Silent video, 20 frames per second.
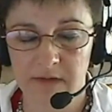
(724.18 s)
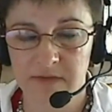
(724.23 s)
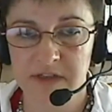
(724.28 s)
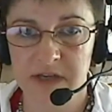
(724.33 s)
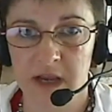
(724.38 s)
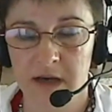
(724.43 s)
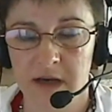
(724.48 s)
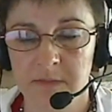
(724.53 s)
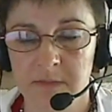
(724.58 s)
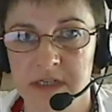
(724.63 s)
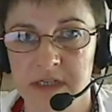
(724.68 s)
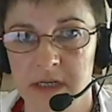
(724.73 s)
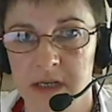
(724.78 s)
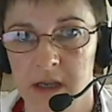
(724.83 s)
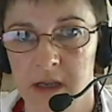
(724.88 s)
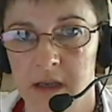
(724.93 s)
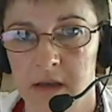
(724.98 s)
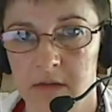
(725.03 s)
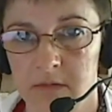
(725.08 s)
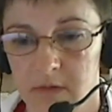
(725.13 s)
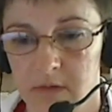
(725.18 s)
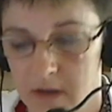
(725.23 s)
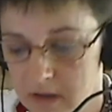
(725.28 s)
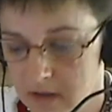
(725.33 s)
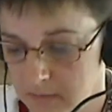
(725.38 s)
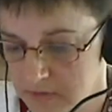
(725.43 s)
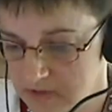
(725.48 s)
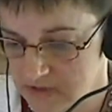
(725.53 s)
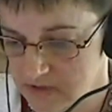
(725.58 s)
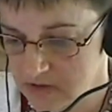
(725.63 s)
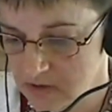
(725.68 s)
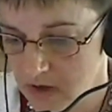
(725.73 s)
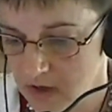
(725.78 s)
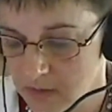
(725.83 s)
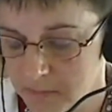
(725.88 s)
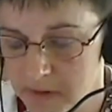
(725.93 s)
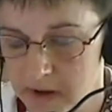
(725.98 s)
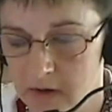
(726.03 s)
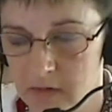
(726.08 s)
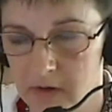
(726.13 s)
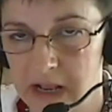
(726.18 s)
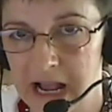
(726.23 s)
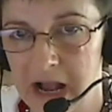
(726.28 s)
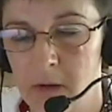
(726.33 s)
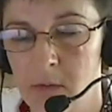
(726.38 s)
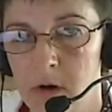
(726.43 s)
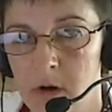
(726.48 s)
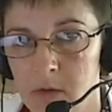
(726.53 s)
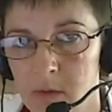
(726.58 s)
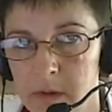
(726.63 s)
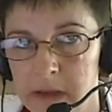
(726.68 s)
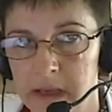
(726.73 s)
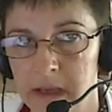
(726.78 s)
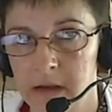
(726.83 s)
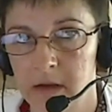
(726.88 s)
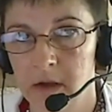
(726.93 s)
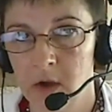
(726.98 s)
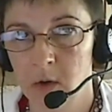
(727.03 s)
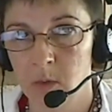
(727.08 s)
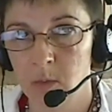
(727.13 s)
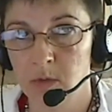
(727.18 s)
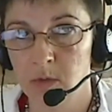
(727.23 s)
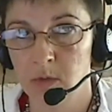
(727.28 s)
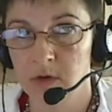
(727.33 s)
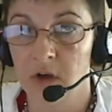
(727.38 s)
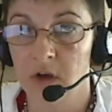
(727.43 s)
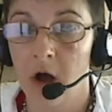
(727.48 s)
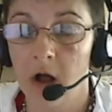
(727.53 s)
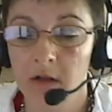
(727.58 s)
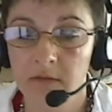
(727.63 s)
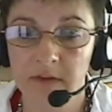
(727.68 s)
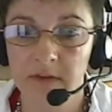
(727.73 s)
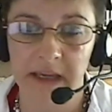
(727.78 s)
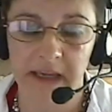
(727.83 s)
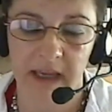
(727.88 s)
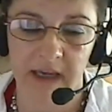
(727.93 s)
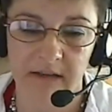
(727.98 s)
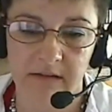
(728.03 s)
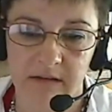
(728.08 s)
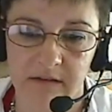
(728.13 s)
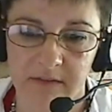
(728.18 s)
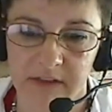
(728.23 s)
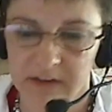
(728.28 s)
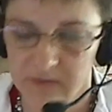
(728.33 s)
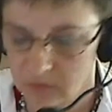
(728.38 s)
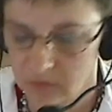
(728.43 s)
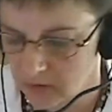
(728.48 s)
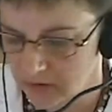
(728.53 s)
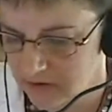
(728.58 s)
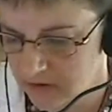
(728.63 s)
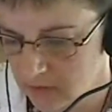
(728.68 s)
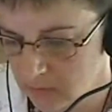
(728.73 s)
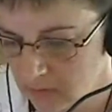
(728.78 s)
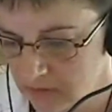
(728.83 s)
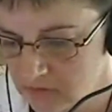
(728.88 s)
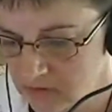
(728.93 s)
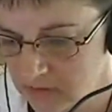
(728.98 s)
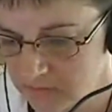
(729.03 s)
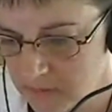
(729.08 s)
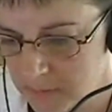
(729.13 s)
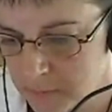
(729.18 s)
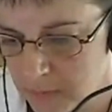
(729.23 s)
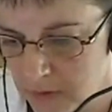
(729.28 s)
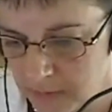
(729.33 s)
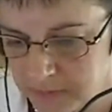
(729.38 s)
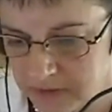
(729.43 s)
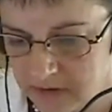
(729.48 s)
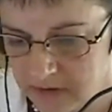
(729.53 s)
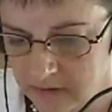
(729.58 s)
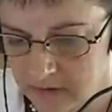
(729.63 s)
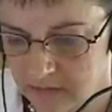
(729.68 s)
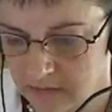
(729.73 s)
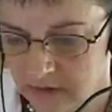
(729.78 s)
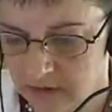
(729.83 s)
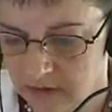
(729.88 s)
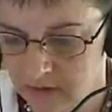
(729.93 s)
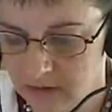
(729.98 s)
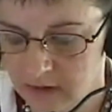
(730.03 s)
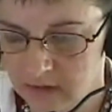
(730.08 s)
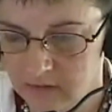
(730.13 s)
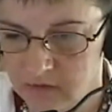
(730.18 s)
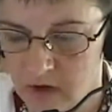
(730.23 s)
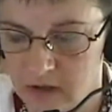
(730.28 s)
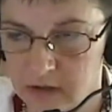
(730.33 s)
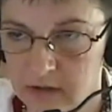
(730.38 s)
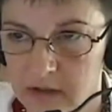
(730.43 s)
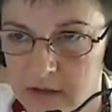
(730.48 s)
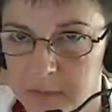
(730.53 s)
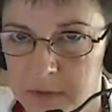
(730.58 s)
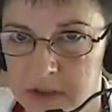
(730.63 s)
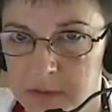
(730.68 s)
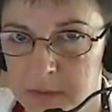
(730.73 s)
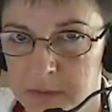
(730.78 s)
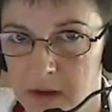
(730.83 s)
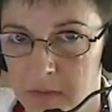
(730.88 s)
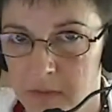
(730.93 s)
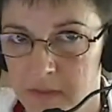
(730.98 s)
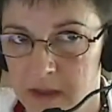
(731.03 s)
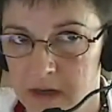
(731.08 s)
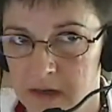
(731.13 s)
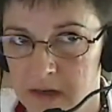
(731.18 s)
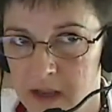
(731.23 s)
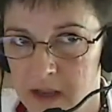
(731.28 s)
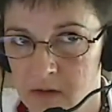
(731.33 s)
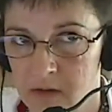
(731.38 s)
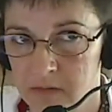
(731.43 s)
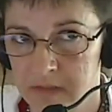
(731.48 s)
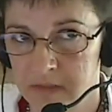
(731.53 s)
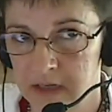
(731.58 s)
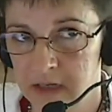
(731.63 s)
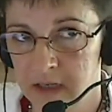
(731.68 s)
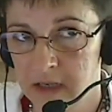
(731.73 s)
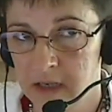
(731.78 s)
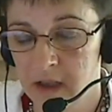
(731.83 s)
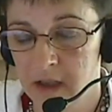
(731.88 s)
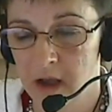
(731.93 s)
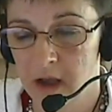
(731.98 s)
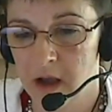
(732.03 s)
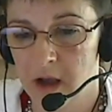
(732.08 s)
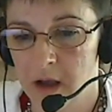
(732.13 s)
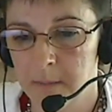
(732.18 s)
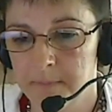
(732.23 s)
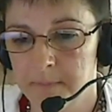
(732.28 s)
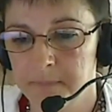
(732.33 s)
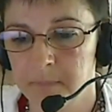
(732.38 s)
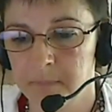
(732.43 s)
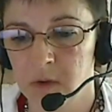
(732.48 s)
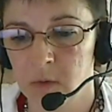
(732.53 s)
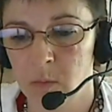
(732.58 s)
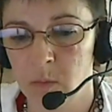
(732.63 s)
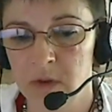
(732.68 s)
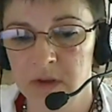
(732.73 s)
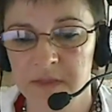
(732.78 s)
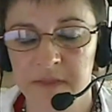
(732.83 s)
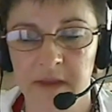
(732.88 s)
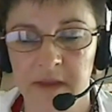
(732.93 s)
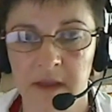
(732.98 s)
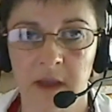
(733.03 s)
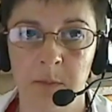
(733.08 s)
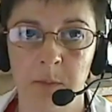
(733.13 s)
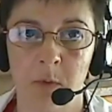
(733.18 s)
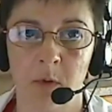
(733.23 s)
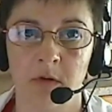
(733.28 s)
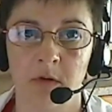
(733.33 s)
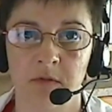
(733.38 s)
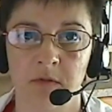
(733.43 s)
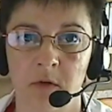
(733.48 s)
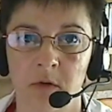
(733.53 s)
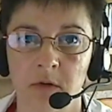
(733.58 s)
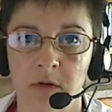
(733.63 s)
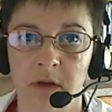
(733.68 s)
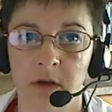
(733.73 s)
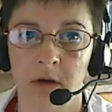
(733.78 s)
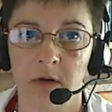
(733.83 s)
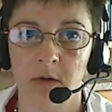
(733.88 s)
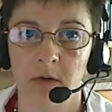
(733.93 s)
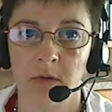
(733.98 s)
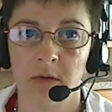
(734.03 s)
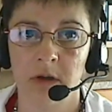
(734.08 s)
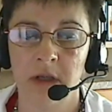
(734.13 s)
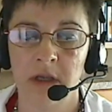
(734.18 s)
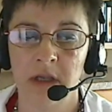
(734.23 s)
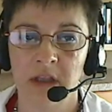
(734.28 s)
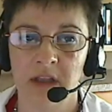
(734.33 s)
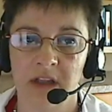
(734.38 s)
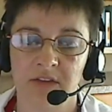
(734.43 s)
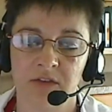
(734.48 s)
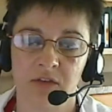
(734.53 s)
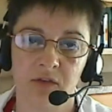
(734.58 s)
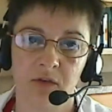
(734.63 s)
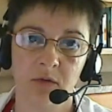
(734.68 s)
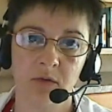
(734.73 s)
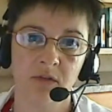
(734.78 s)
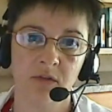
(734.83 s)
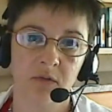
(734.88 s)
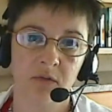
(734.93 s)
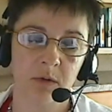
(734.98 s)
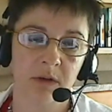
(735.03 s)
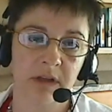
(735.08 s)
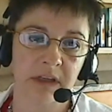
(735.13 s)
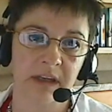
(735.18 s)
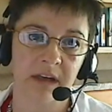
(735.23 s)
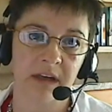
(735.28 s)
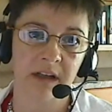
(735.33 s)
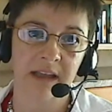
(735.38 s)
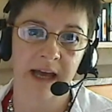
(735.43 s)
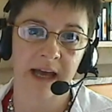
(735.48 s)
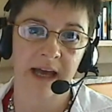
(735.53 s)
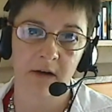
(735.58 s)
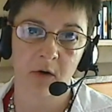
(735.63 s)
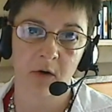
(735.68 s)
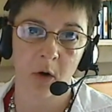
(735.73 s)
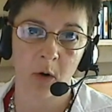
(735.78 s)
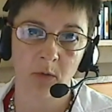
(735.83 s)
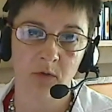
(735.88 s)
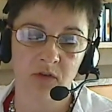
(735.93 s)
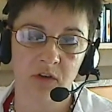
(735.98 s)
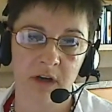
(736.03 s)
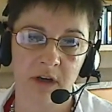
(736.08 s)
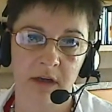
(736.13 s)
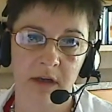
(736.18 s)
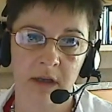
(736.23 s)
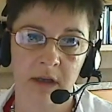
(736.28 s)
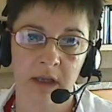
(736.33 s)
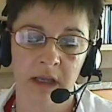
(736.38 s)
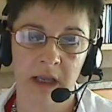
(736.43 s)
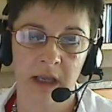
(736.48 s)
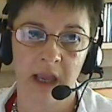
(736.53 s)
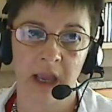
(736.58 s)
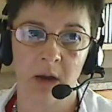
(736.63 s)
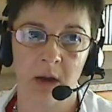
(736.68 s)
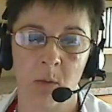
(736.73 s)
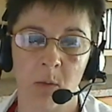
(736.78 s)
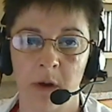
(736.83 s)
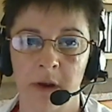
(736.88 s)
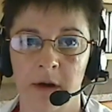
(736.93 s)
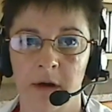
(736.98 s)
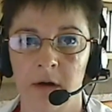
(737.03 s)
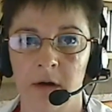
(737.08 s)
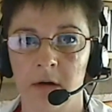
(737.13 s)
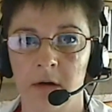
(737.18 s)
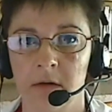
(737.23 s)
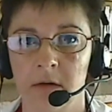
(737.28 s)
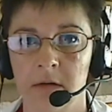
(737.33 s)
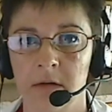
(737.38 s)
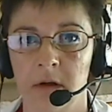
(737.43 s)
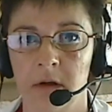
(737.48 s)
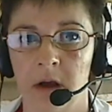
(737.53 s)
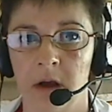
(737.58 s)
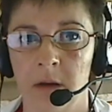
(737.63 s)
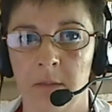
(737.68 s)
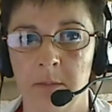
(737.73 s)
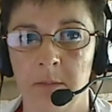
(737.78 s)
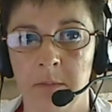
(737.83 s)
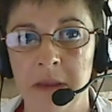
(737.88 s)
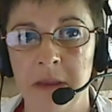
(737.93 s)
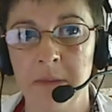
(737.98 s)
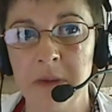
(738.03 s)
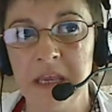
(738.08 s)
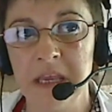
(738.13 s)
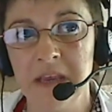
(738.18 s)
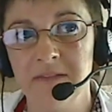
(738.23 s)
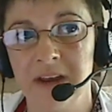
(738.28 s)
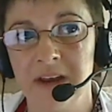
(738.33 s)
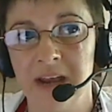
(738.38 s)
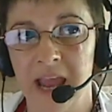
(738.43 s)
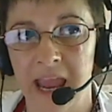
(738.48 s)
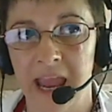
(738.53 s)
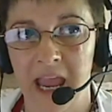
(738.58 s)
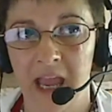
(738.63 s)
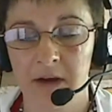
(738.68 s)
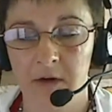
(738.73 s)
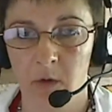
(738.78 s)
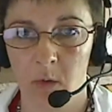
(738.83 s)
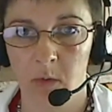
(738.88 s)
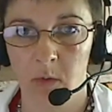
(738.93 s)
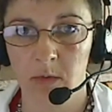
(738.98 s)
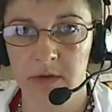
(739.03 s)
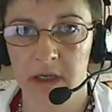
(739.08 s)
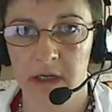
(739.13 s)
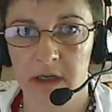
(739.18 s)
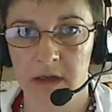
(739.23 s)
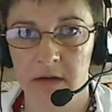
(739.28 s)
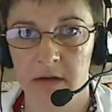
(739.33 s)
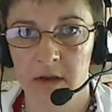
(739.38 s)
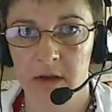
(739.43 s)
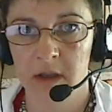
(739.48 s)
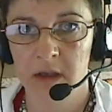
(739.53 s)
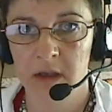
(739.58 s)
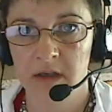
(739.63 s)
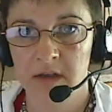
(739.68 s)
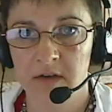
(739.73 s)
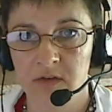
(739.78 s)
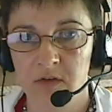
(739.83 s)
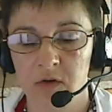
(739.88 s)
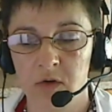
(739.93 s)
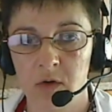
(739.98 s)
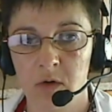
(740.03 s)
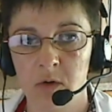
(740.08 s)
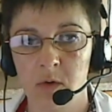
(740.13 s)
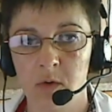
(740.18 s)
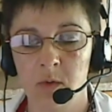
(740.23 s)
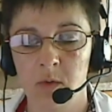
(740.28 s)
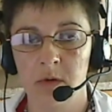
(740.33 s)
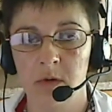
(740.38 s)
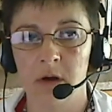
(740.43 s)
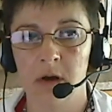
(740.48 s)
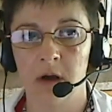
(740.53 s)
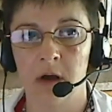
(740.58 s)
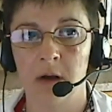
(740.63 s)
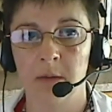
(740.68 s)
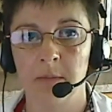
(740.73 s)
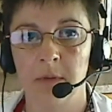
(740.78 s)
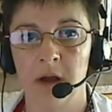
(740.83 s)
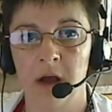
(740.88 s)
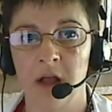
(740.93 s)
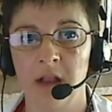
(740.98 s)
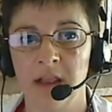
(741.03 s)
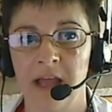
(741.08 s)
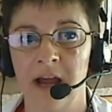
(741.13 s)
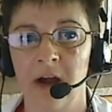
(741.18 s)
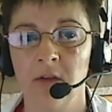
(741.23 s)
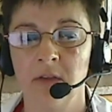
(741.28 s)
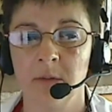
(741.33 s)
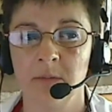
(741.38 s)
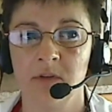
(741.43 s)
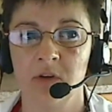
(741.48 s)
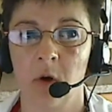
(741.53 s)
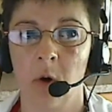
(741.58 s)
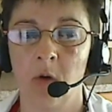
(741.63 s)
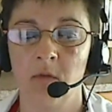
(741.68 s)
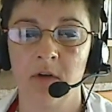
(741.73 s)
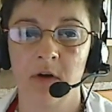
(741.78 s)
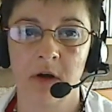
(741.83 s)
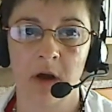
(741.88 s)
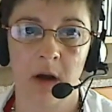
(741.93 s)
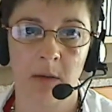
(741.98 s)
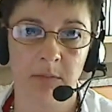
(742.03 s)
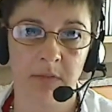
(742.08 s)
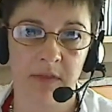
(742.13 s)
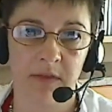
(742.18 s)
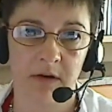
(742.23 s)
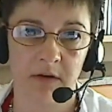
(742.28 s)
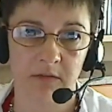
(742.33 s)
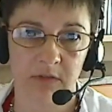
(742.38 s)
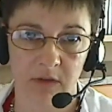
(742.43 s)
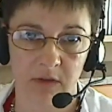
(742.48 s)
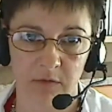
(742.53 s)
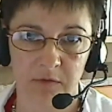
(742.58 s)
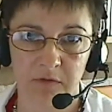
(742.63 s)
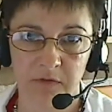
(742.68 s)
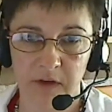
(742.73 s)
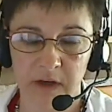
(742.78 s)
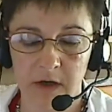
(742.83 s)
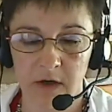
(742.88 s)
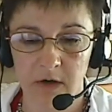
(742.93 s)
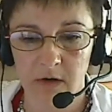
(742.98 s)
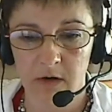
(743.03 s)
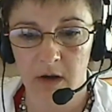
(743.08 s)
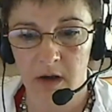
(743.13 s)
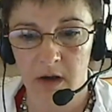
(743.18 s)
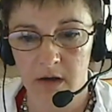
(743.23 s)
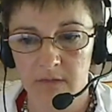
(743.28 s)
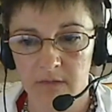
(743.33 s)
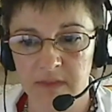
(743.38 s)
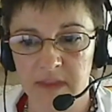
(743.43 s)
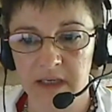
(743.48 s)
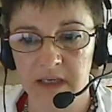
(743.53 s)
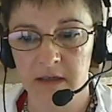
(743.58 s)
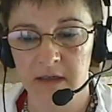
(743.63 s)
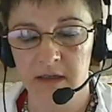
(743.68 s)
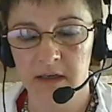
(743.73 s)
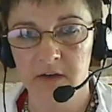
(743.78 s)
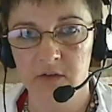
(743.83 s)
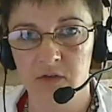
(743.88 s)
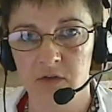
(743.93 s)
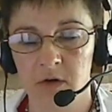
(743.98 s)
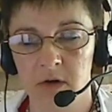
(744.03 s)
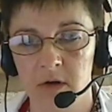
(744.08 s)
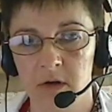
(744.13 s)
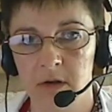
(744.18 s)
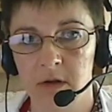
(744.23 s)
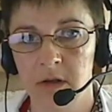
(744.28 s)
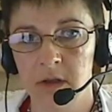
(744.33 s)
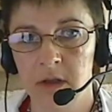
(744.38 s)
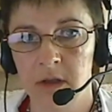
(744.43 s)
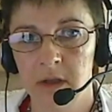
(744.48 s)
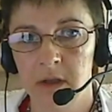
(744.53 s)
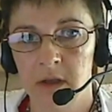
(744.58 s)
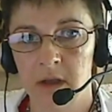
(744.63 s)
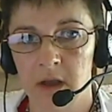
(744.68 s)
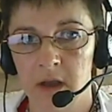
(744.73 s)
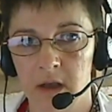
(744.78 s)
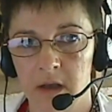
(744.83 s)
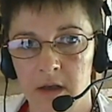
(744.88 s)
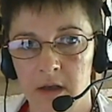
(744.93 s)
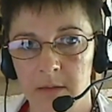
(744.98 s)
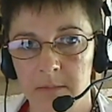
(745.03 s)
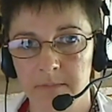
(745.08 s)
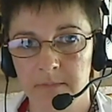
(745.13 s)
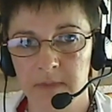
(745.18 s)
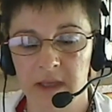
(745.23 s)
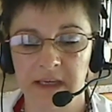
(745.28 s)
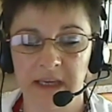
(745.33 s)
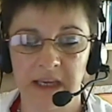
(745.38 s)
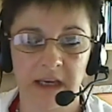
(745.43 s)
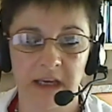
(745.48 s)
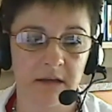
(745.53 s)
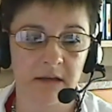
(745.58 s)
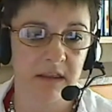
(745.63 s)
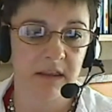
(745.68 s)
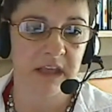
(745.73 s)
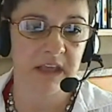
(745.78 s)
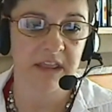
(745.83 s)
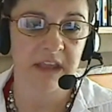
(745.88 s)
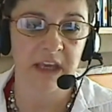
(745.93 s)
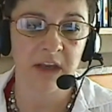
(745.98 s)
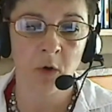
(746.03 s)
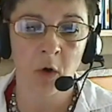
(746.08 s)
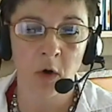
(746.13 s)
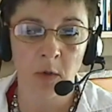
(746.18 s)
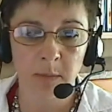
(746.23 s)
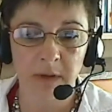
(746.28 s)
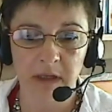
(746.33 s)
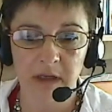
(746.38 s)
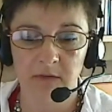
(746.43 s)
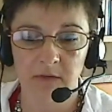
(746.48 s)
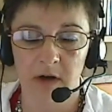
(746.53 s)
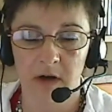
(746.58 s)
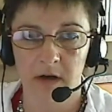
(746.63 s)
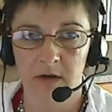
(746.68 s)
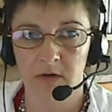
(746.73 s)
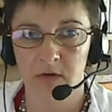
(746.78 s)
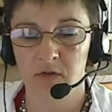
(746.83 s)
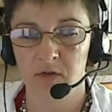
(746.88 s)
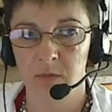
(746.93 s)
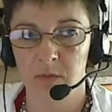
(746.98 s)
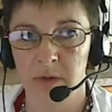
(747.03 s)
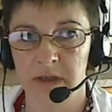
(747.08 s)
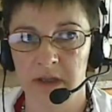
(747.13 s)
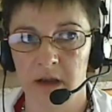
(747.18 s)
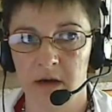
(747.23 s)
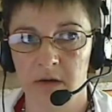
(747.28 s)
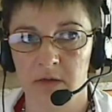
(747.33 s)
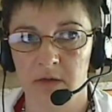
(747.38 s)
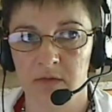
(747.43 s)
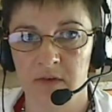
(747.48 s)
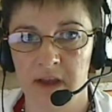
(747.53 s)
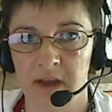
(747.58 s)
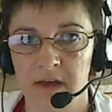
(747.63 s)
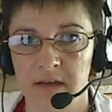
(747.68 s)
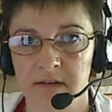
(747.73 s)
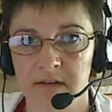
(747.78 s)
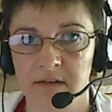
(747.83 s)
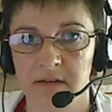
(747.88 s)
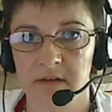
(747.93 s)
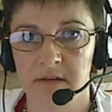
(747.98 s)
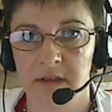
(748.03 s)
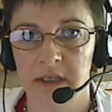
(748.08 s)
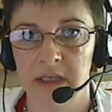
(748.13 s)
have time today to talk about how are we resolving activities, or you know what, Jeff, I'm probably going to talk a little bit about that now, that with the ePortfolio, that students really need a lot of coaching, where maybe even hand-holding to allow them to overcome the fear of the initial, again, the enormity of 120 artifacts,